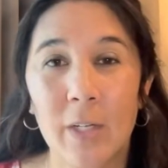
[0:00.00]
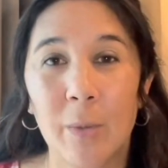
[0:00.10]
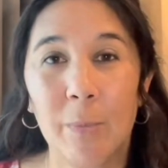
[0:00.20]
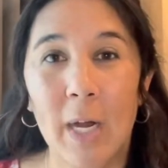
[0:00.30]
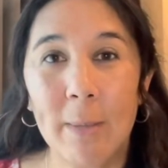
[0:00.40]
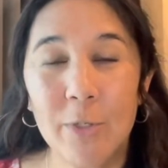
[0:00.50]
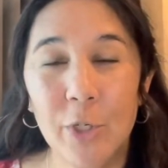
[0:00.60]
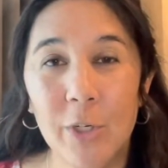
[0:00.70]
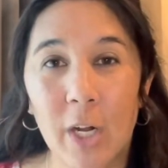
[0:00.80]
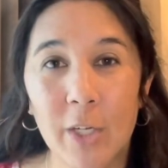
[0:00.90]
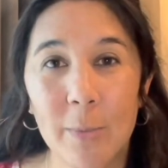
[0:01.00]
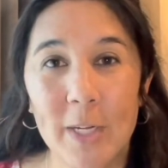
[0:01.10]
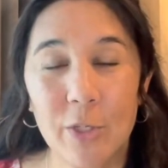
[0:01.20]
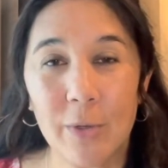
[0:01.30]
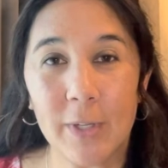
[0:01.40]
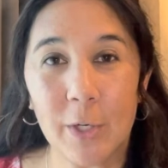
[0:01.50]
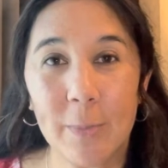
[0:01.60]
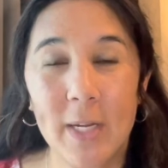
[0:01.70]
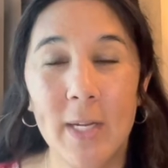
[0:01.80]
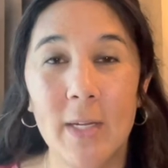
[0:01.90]
Perhaps you're an occupational
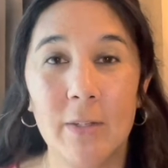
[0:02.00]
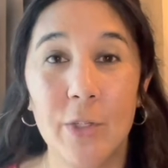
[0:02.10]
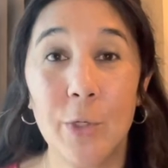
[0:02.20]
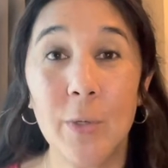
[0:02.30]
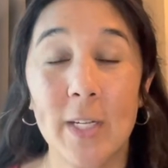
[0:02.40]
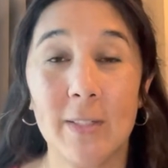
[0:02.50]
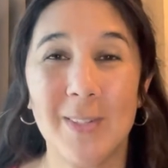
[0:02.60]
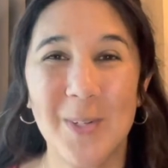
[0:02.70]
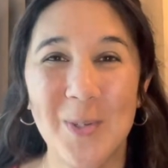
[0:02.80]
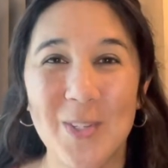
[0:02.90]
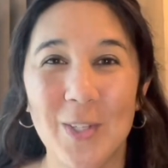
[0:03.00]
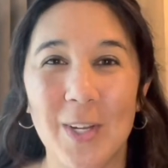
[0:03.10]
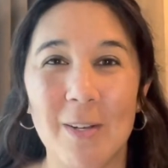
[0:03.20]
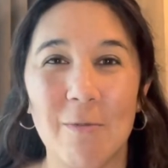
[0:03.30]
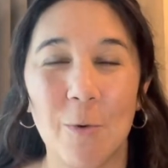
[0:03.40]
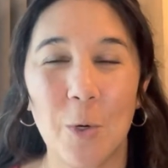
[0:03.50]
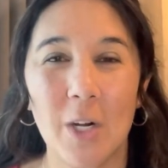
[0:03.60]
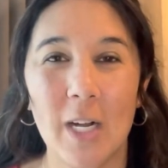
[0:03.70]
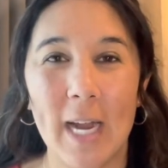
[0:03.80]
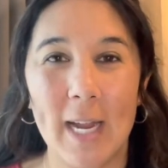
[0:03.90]
therapy student who's looking
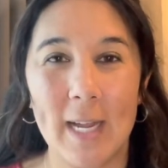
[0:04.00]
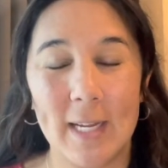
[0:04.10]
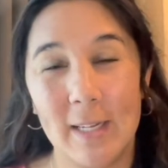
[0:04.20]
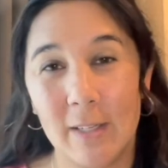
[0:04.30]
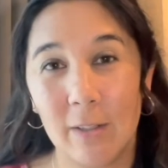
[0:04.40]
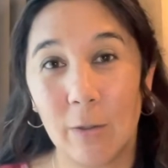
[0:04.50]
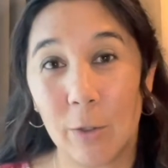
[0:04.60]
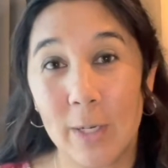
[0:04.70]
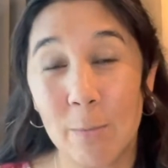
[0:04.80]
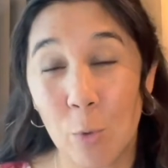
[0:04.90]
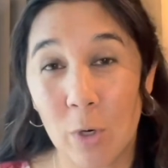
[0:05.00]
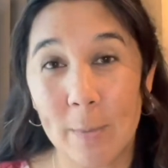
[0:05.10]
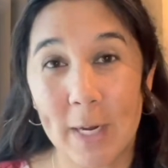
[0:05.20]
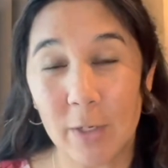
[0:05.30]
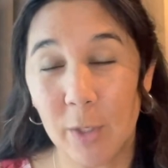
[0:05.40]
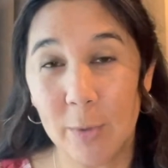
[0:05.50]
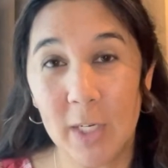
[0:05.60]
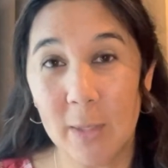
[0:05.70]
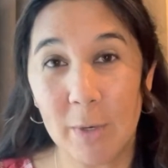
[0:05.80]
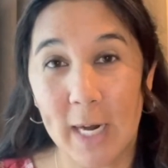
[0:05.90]
for learning more about
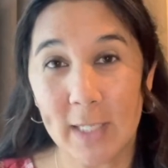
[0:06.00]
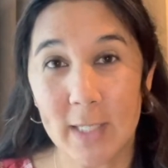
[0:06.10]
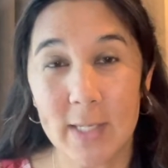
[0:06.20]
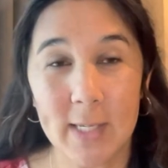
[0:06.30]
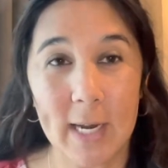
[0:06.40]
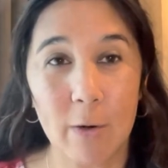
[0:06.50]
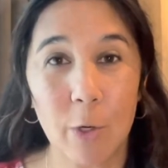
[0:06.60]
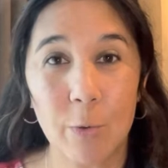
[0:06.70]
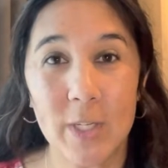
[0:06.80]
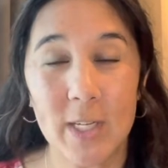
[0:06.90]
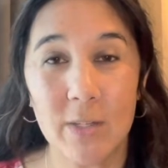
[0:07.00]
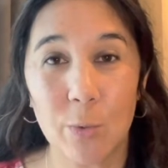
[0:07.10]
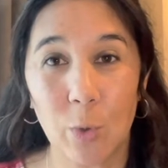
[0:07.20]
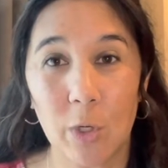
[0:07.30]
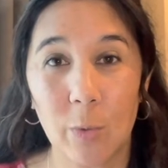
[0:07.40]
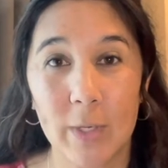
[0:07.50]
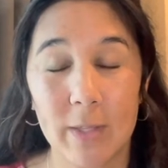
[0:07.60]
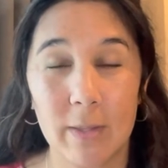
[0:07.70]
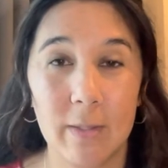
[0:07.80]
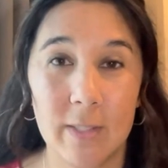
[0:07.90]
community practice and how OTs work with
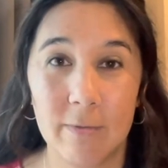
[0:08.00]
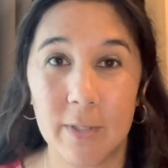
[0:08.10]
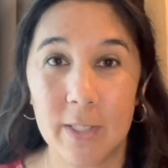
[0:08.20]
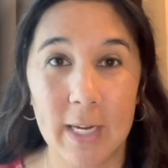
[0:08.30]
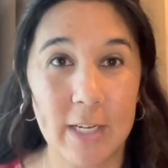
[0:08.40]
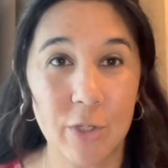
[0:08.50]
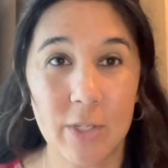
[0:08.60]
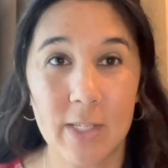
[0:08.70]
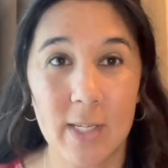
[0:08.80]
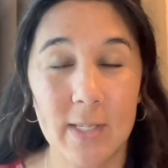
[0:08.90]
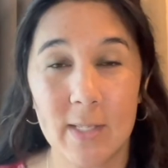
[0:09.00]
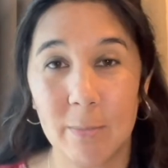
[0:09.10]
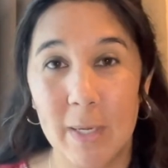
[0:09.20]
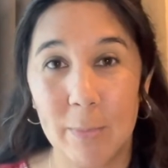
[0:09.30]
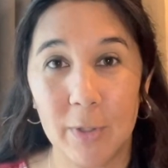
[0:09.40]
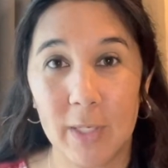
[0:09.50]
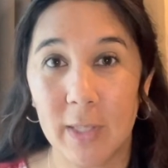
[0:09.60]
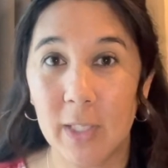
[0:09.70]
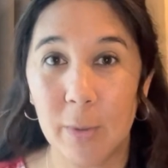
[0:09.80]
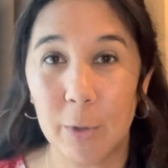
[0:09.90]
different agencies and people in
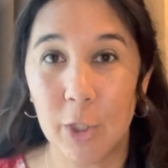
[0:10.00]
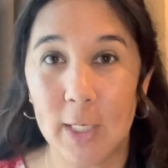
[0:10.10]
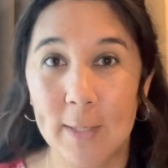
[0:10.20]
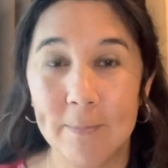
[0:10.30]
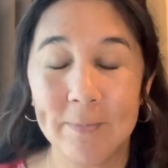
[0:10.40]
the community.